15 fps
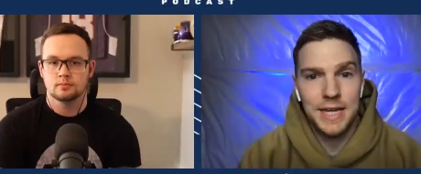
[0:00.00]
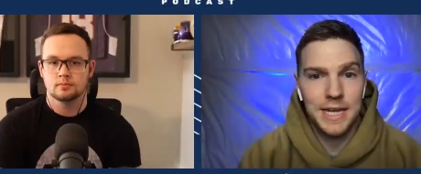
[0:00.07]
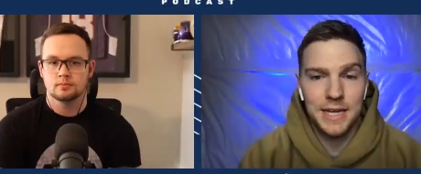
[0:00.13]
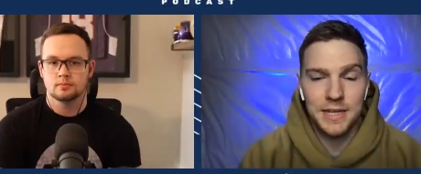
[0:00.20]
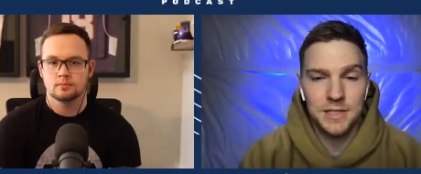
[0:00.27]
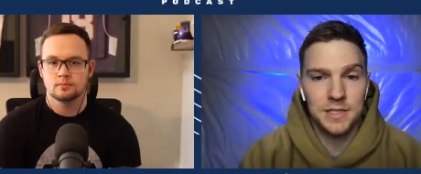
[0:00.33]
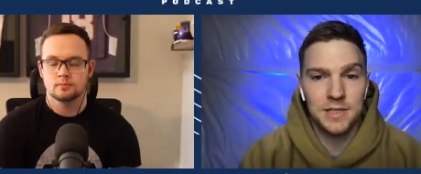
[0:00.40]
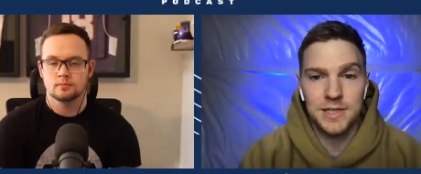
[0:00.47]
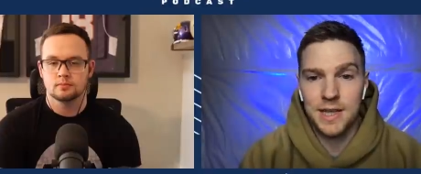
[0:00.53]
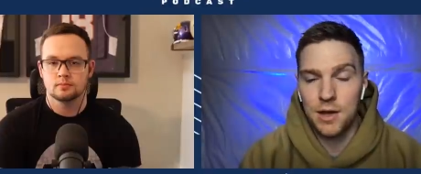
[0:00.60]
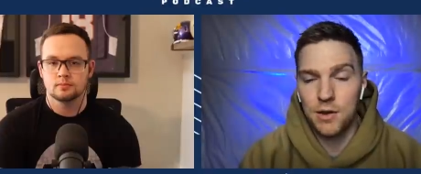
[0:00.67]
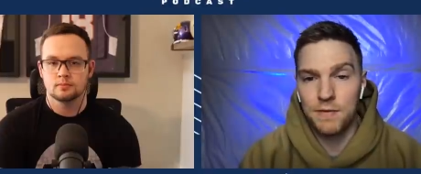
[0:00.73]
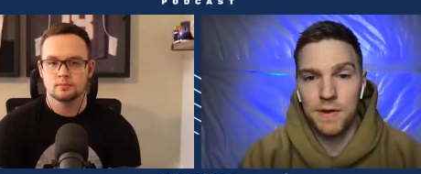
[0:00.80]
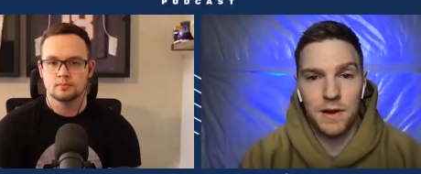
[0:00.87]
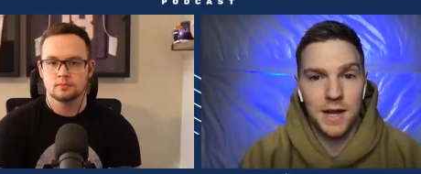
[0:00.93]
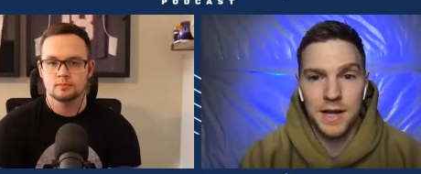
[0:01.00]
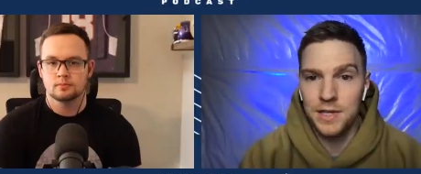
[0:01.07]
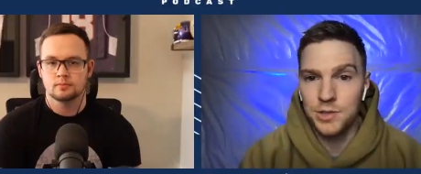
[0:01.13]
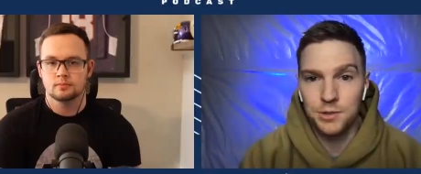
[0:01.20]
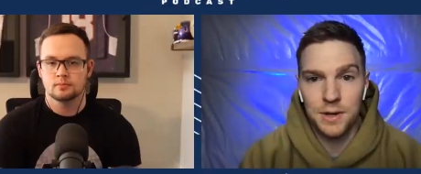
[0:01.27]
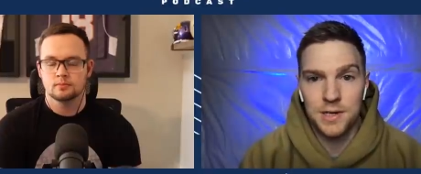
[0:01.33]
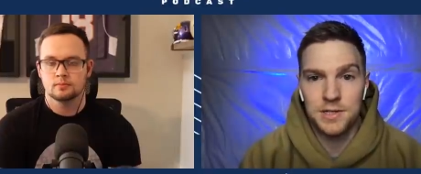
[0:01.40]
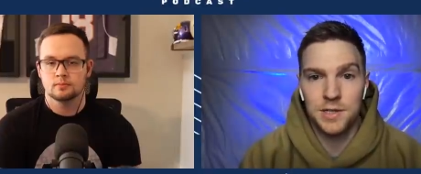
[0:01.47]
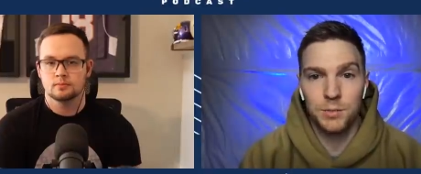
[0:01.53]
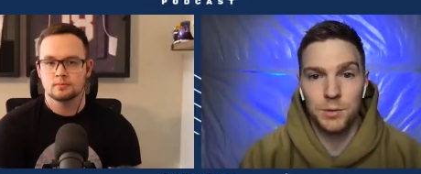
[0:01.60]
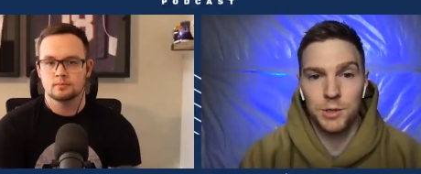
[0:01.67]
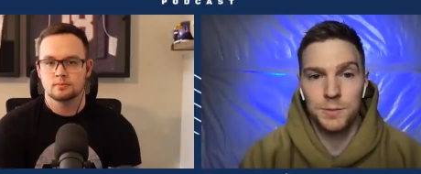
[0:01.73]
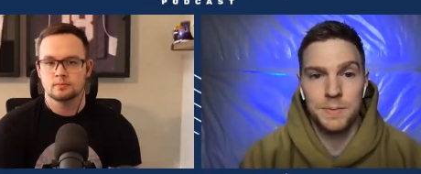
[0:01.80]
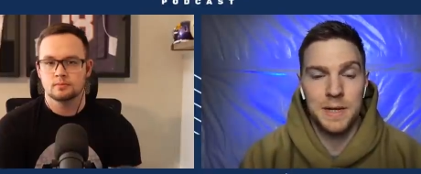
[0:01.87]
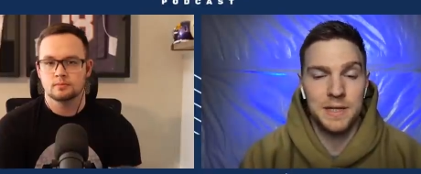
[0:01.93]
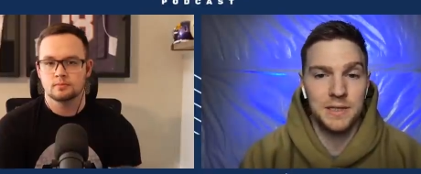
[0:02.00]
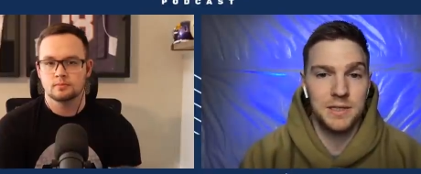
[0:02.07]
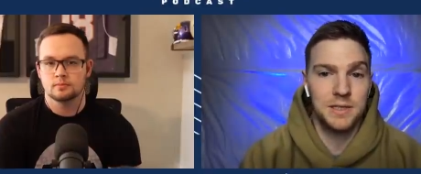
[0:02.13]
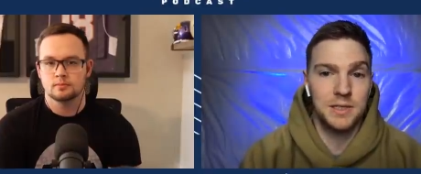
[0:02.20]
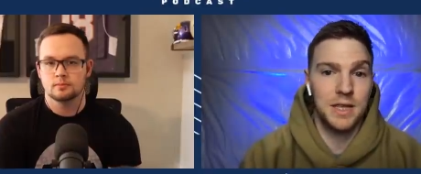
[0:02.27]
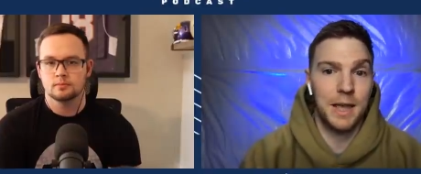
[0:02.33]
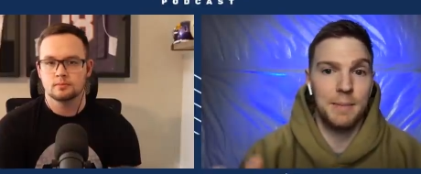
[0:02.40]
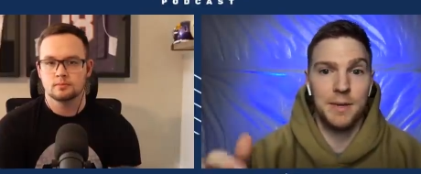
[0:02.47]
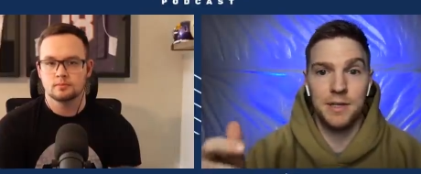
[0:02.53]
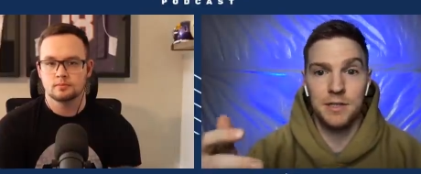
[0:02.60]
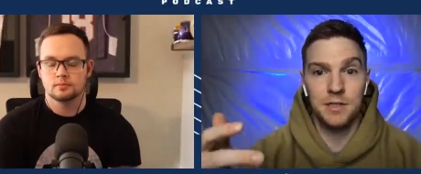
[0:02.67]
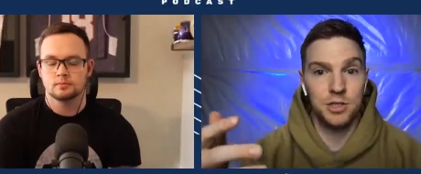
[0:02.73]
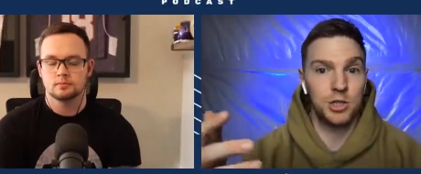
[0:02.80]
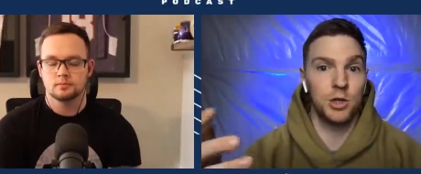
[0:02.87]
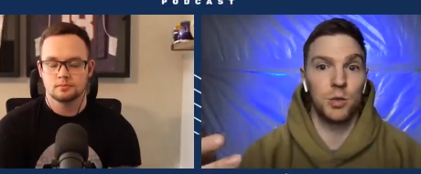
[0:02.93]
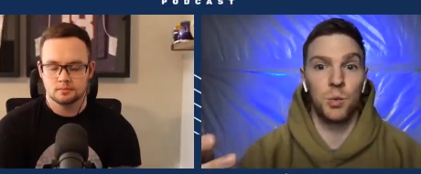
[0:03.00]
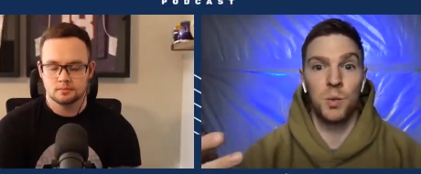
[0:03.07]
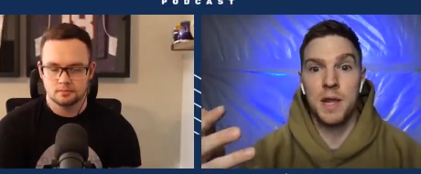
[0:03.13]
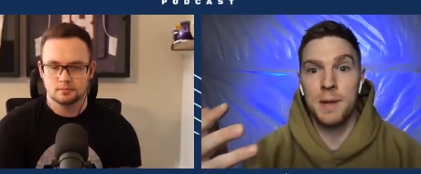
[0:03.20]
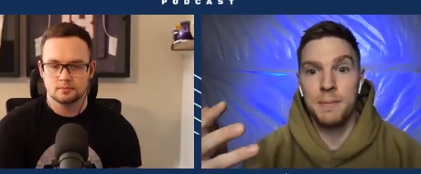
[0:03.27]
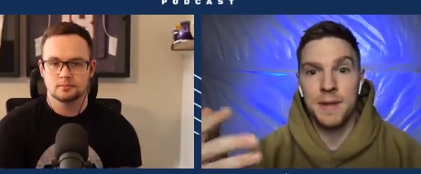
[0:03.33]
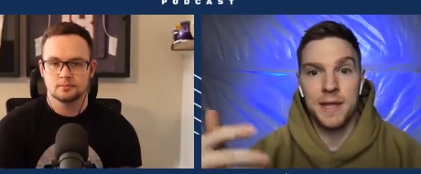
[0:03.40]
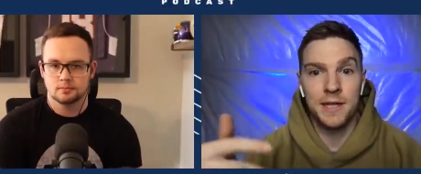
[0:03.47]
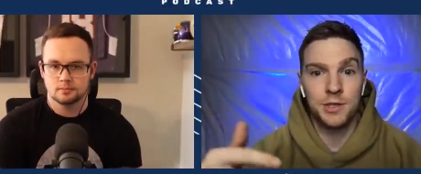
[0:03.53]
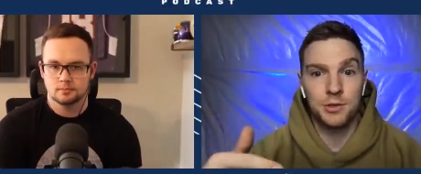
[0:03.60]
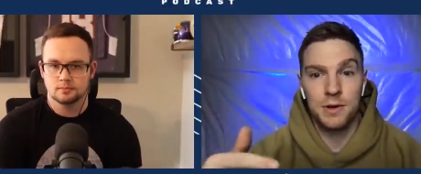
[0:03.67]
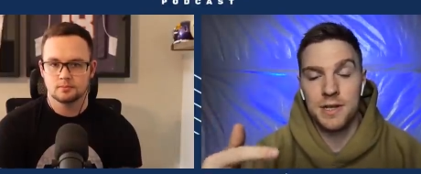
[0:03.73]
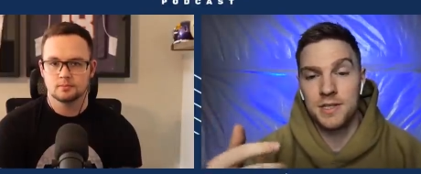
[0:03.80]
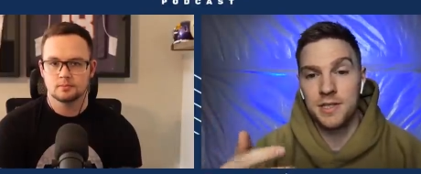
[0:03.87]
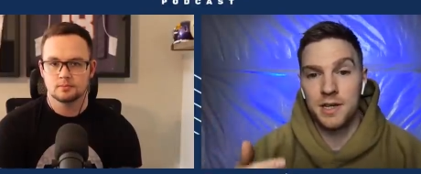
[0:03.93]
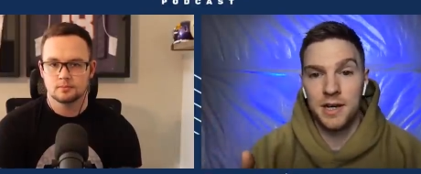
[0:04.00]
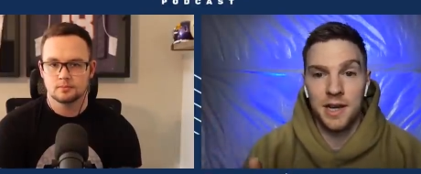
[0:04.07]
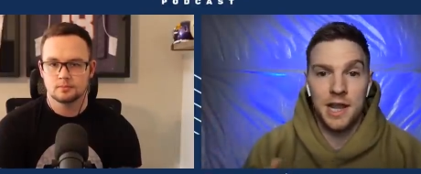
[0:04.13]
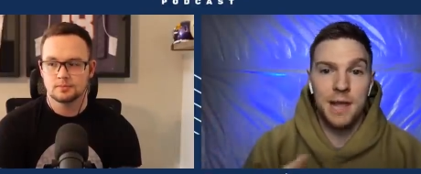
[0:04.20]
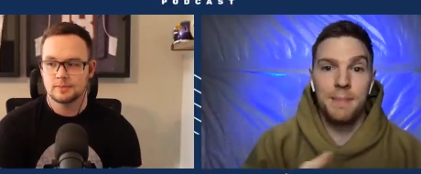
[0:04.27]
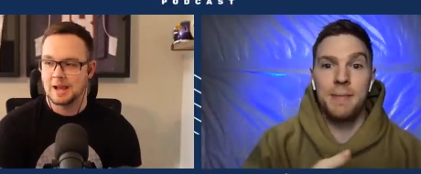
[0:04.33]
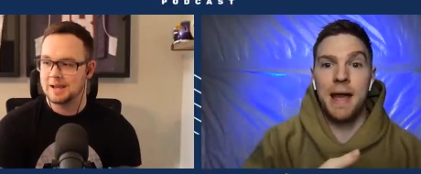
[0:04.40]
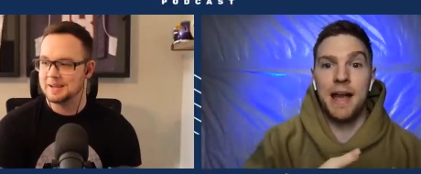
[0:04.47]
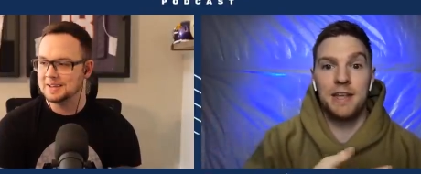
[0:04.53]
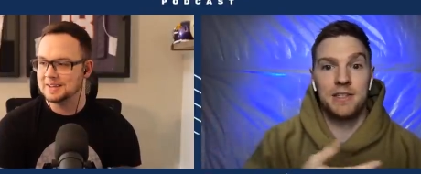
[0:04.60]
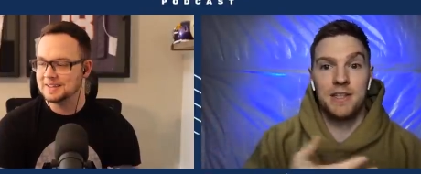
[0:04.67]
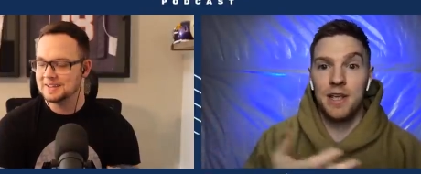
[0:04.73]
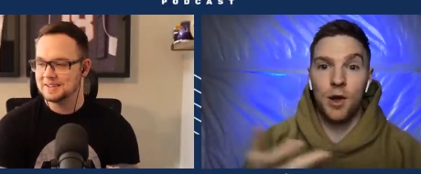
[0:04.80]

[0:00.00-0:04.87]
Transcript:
Speaker 1: he doesn't sound very interested, which means I mean, should we be interested in him as